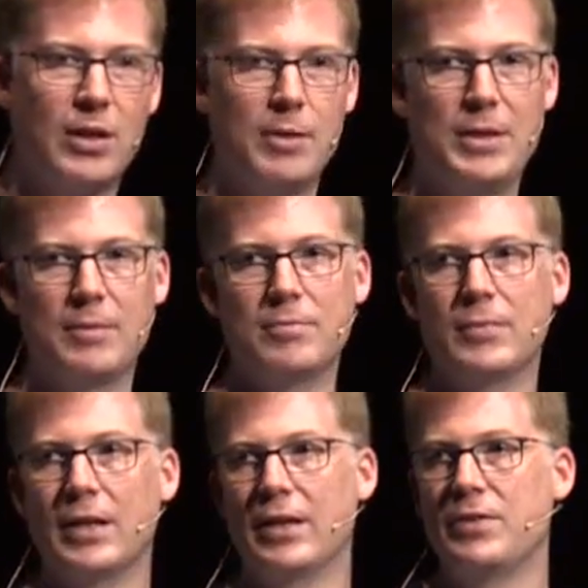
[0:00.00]

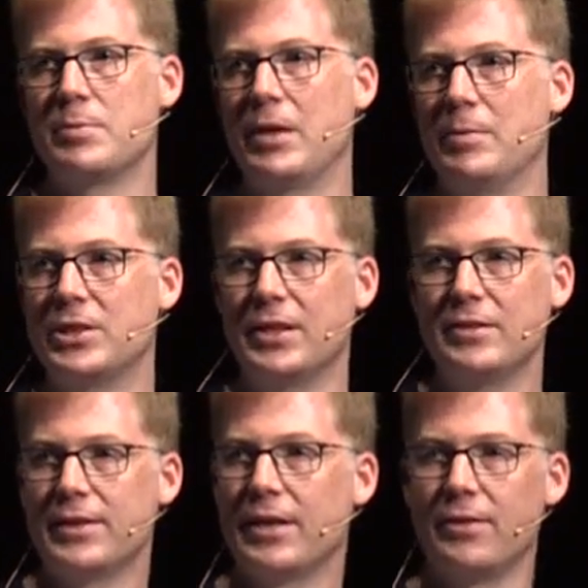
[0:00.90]
IBM FSP
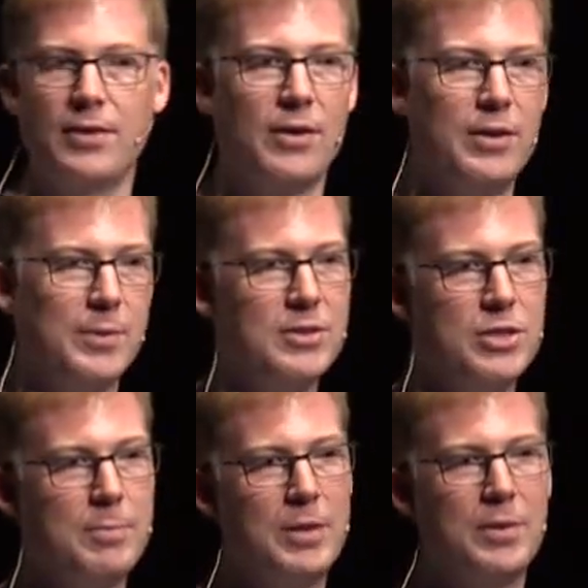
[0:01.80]
machines are currently the only ones
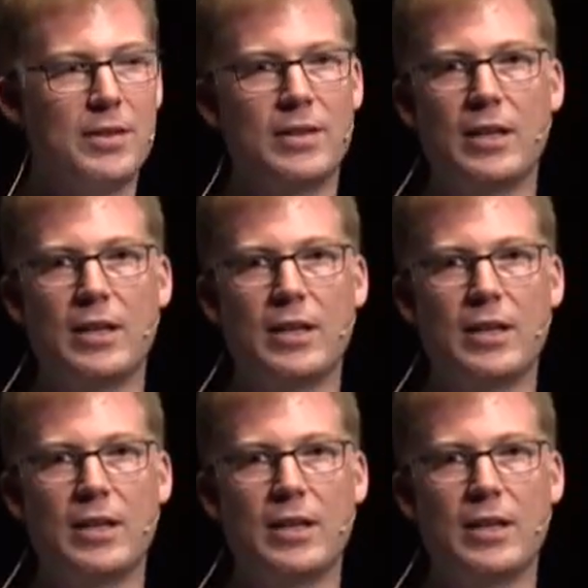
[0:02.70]
shipping with it,